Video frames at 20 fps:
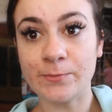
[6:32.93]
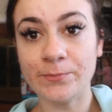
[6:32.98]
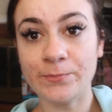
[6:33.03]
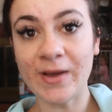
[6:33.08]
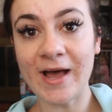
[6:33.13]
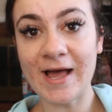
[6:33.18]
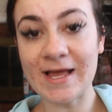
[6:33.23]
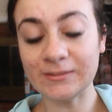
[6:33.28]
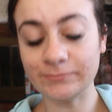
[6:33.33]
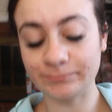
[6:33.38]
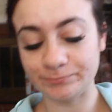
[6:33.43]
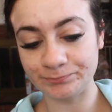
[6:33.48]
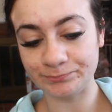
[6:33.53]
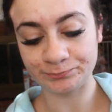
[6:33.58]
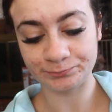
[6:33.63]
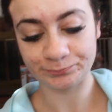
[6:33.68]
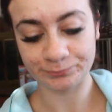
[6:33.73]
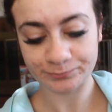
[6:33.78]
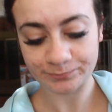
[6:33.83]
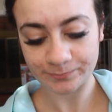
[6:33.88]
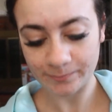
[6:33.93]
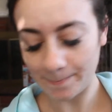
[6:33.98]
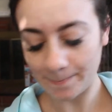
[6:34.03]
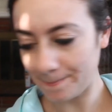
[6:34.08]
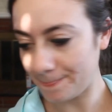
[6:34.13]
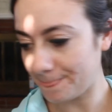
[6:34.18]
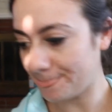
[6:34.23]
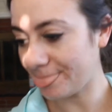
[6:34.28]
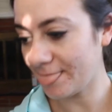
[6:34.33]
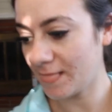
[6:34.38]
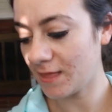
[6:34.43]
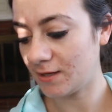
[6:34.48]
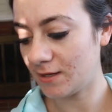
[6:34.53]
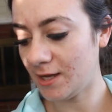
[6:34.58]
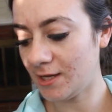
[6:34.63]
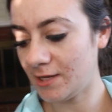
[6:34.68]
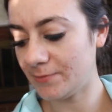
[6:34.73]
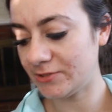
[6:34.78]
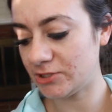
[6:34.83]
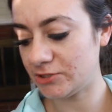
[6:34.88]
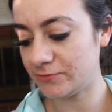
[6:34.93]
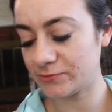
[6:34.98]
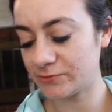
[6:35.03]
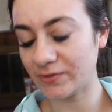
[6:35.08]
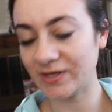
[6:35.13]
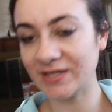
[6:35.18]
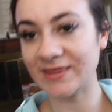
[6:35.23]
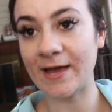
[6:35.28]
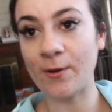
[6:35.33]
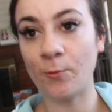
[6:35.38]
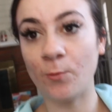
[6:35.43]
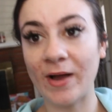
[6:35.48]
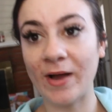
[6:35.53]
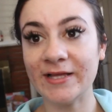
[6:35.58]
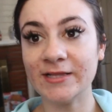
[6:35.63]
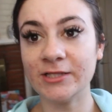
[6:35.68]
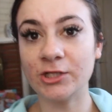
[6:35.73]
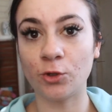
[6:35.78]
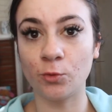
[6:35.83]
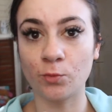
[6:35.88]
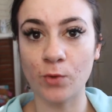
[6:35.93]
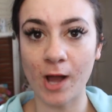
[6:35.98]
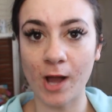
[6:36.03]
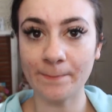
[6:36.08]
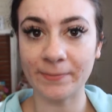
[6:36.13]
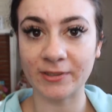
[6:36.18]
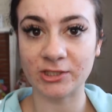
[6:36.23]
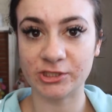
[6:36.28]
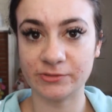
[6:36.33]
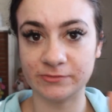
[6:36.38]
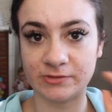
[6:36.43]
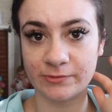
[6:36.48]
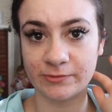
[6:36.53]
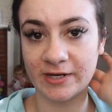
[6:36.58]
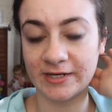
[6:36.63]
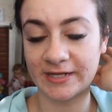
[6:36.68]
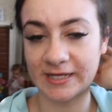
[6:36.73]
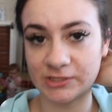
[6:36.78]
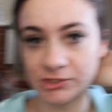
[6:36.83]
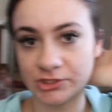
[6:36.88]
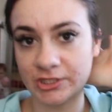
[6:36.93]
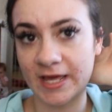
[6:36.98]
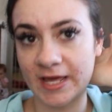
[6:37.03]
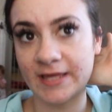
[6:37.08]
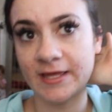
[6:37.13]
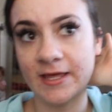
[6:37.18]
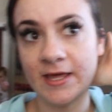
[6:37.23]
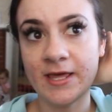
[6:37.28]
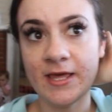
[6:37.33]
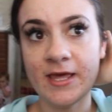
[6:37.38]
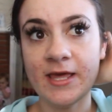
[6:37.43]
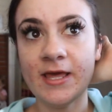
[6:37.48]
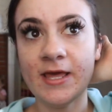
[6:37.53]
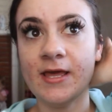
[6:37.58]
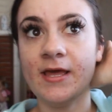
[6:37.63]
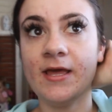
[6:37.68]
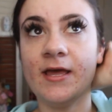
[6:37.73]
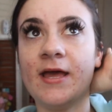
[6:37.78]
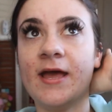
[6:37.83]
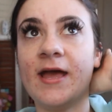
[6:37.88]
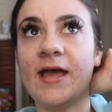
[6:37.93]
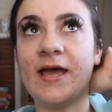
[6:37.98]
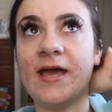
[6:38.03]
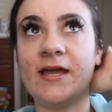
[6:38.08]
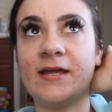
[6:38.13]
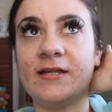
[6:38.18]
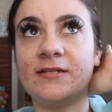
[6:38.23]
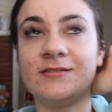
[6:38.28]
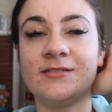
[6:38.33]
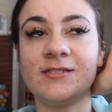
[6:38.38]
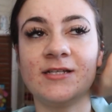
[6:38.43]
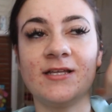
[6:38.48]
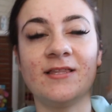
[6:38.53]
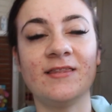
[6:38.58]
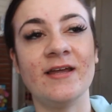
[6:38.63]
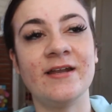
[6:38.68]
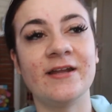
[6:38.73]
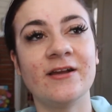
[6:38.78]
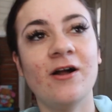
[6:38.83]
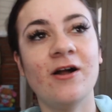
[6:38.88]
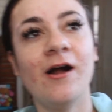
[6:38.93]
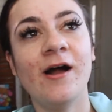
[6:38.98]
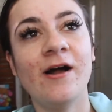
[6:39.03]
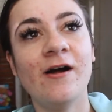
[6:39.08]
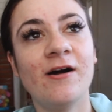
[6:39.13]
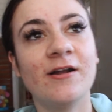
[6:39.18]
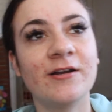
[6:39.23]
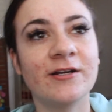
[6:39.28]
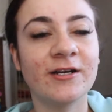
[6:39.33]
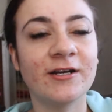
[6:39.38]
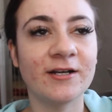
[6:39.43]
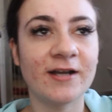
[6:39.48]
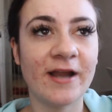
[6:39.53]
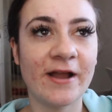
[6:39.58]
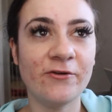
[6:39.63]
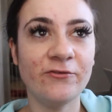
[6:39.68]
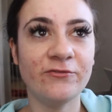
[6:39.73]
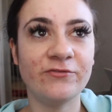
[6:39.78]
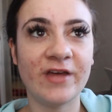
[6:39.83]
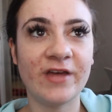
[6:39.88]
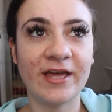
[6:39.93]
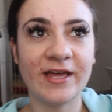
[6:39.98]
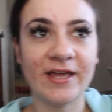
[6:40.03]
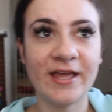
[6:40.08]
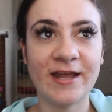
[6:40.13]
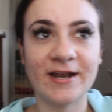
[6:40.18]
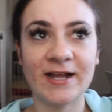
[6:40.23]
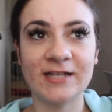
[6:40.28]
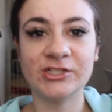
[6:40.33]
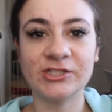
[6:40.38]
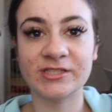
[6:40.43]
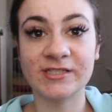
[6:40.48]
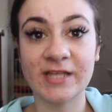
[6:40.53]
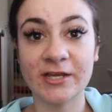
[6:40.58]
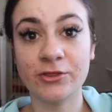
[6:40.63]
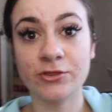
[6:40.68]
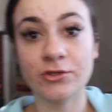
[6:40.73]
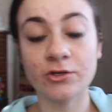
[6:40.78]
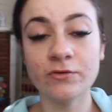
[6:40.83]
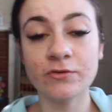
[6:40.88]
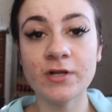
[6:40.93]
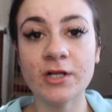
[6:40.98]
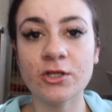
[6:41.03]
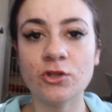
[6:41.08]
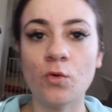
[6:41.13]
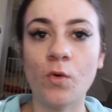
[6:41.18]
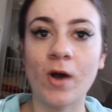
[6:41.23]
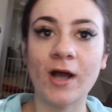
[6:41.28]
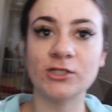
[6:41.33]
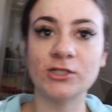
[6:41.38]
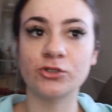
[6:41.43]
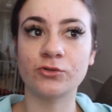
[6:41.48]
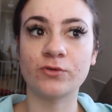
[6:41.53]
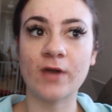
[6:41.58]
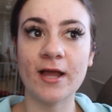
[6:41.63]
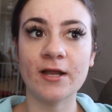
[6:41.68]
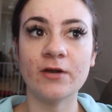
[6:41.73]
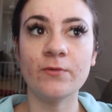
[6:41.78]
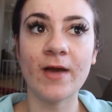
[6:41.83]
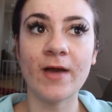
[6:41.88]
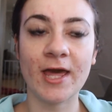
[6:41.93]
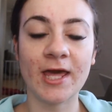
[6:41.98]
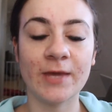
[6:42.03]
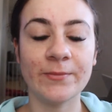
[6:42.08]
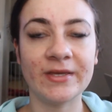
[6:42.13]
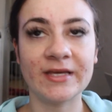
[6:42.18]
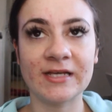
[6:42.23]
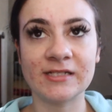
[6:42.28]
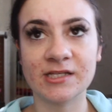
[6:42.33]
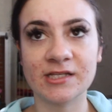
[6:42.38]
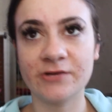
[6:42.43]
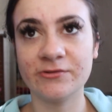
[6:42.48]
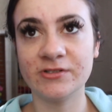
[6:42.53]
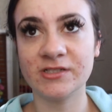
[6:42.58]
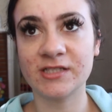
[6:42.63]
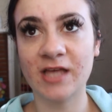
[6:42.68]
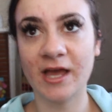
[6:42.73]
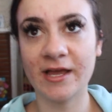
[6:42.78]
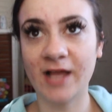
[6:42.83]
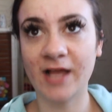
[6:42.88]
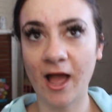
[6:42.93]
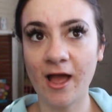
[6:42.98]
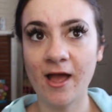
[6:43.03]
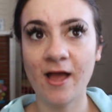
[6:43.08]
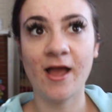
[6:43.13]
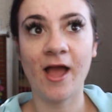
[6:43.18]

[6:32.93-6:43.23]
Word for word: But Um, she was wearing that white little romper she was wearing yesterday, and then it got on her outfit and I just like threw it in the wash right away because I was like,